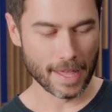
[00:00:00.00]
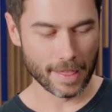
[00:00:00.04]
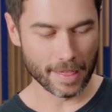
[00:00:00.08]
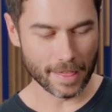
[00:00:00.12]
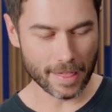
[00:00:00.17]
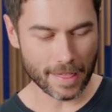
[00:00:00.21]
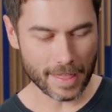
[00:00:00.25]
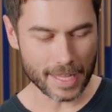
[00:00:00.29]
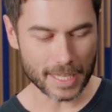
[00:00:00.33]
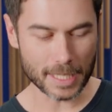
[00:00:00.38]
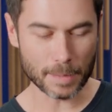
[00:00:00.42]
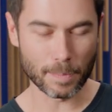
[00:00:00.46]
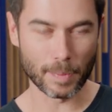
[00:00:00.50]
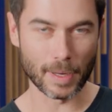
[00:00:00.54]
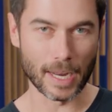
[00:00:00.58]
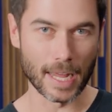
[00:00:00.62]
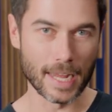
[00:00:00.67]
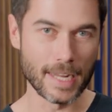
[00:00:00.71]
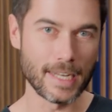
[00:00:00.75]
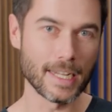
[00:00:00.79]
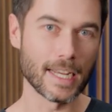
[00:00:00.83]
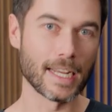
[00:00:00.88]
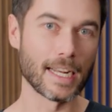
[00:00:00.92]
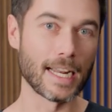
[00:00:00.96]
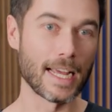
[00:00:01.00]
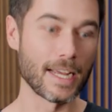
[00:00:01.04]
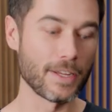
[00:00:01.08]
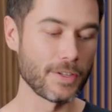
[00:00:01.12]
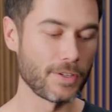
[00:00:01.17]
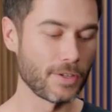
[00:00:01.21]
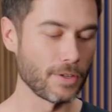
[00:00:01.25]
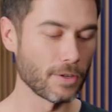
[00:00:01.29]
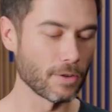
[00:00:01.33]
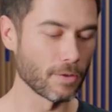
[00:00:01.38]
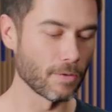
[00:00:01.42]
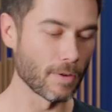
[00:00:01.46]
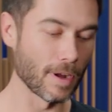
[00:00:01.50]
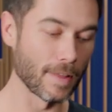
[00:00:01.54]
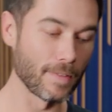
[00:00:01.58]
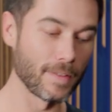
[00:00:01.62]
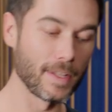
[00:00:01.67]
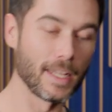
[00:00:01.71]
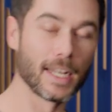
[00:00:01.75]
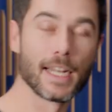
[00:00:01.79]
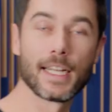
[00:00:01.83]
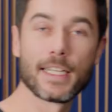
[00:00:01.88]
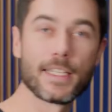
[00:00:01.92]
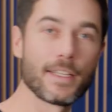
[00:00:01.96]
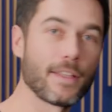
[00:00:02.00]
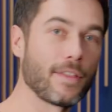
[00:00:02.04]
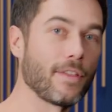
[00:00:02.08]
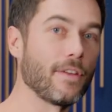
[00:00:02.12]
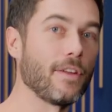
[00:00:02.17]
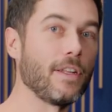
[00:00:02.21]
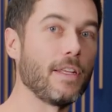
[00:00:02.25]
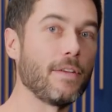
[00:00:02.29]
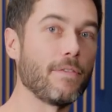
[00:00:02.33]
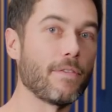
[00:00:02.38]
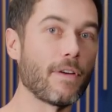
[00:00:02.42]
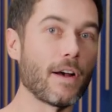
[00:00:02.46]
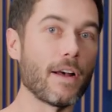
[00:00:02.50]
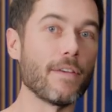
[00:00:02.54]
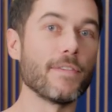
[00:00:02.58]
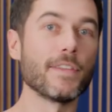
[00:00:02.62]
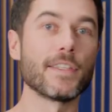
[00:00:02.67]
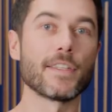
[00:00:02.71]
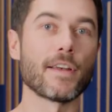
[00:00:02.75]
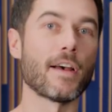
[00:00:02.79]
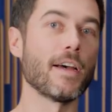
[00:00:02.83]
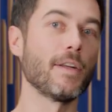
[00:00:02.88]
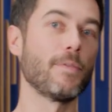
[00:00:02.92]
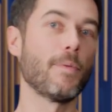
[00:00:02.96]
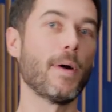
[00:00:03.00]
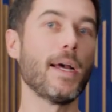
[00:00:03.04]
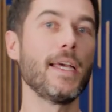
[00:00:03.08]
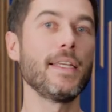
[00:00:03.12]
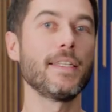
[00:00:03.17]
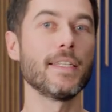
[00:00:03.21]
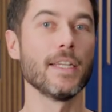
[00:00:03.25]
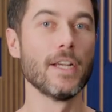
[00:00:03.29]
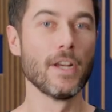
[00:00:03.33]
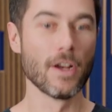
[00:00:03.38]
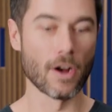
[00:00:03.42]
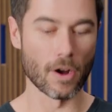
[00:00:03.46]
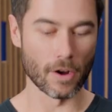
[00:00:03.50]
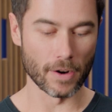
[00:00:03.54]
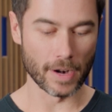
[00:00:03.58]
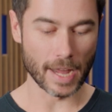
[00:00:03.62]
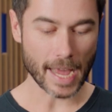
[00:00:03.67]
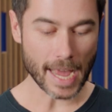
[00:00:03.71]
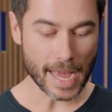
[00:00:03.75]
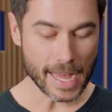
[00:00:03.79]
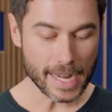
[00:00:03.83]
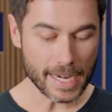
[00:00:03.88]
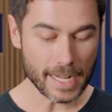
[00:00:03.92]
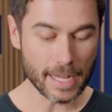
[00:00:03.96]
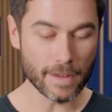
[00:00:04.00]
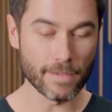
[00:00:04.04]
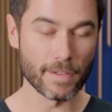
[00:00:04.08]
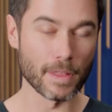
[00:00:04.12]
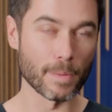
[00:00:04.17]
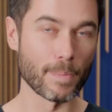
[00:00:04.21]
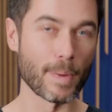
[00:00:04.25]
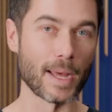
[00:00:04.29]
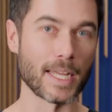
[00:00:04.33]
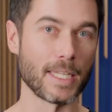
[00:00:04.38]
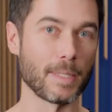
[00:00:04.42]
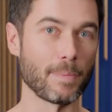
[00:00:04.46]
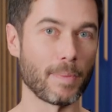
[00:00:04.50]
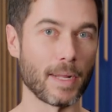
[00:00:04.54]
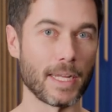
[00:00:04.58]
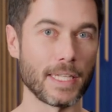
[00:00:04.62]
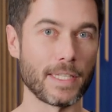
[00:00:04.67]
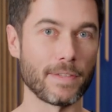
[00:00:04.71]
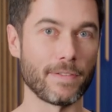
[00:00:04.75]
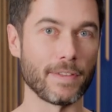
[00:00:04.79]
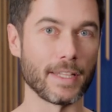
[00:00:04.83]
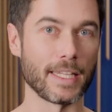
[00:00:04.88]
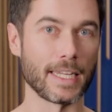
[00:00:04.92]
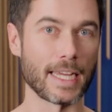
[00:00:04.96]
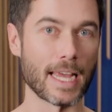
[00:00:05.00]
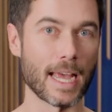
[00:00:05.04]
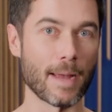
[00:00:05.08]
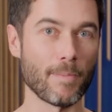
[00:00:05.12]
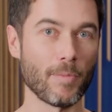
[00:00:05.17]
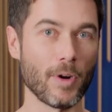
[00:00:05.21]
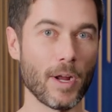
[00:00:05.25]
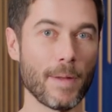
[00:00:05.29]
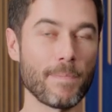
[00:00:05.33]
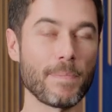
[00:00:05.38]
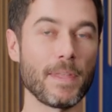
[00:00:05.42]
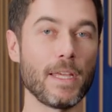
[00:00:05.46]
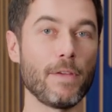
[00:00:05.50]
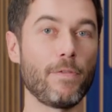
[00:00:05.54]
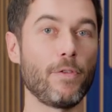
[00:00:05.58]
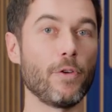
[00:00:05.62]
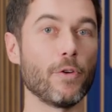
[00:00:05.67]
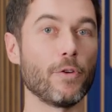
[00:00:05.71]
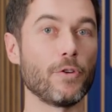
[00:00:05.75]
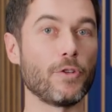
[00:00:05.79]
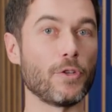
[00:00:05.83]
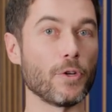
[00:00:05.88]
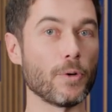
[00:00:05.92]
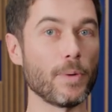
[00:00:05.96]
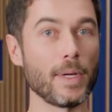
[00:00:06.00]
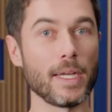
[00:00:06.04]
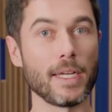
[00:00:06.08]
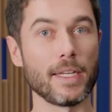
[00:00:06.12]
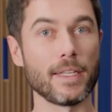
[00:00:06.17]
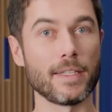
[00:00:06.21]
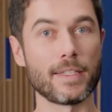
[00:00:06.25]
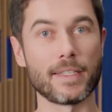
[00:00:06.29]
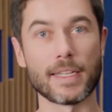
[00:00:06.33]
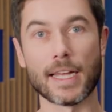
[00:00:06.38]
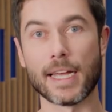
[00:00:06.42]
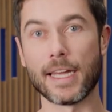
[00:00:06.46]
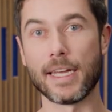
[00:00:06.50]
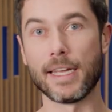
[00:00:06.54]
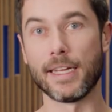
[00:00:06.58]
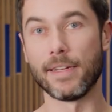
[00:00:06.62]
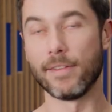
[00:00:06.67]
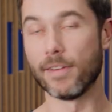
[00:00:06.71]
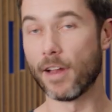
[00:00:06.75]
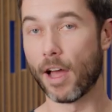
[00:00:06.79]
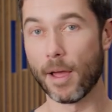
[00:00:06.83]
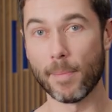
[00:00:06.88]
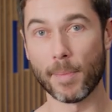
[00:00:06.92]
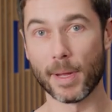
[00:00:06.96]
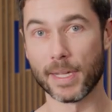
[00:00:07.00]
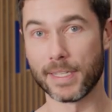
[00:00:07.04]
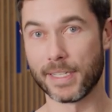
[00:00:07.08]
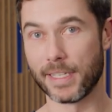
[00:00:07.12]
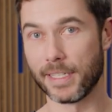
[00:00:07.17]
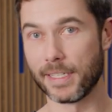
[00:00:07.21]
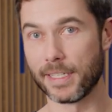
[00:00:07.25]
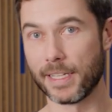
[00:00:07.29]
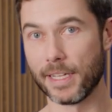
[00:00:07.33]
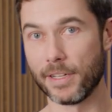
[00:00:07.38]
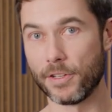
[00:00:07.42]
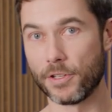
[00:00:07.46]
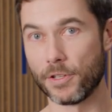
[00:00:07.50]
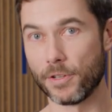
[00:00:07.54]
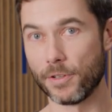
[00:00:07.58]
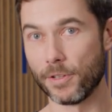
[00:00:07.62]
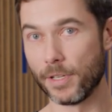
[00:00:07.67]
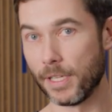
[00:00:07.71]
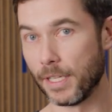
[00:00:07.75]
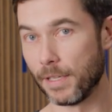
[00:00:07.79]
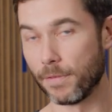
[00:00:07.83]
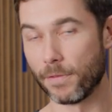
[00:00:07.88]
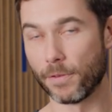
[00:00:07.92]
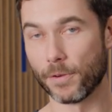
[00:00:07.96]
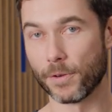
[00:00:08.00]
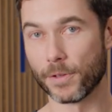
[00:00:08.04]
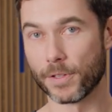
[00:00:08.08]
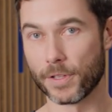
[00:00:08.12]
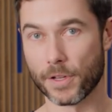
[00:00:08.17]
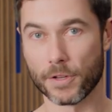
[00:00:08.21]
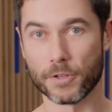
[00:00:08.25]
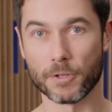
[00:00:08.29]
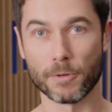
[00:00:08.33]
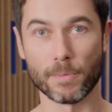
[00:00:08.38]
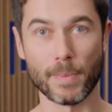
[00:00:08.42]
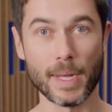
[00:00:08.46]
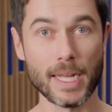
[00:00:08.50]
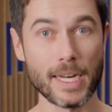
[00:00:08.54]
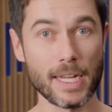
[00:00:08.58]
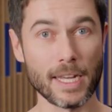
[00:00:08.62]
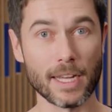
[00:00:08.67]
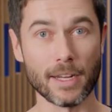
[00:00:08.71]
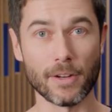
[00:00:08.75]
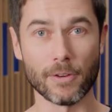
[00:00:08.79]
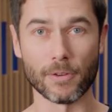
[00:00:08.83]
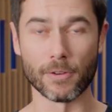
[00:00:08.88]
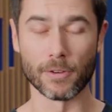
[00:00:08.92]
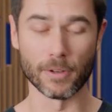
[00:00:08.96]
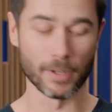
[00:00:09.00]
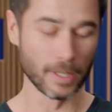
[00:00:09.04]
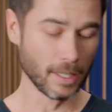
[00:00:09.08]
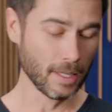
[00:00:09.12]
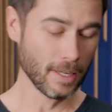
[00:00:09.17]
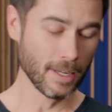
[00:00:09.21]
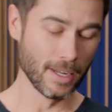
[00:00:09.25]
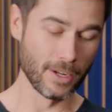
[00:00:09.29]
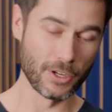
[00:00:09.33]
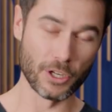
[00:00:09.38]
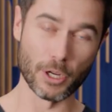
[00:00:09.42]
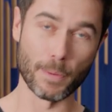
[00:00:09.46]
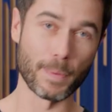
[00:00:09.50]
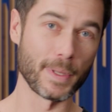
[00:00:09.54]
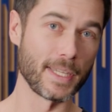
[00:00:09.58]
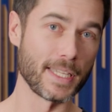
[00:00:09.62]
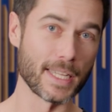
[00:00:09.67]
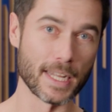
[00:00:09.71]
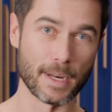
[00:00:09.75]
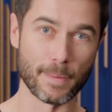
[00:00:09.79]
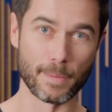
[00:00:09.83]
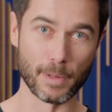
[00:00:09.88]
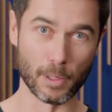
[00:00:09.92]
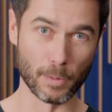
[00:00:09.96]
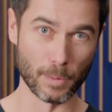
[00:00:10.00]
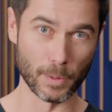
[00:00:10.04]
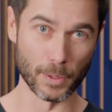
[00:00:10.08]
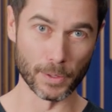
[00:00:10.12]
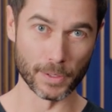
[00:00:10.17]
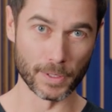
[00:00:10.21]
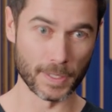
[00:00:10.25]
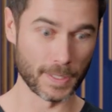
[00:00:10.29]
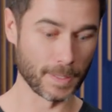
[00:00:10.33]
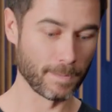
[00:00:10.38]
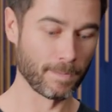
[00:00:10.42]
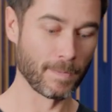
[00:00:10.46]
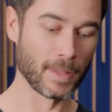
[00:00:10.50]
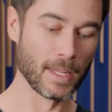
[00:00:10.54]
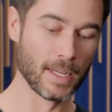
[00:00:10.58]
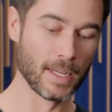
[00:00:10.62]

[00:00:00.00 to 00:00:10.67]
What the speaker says: This plate allows you to run the Alexa 35 sideways on any of the base plates for the camera if you're doing, say, 9x16 shooting for social media or shopping center billboards.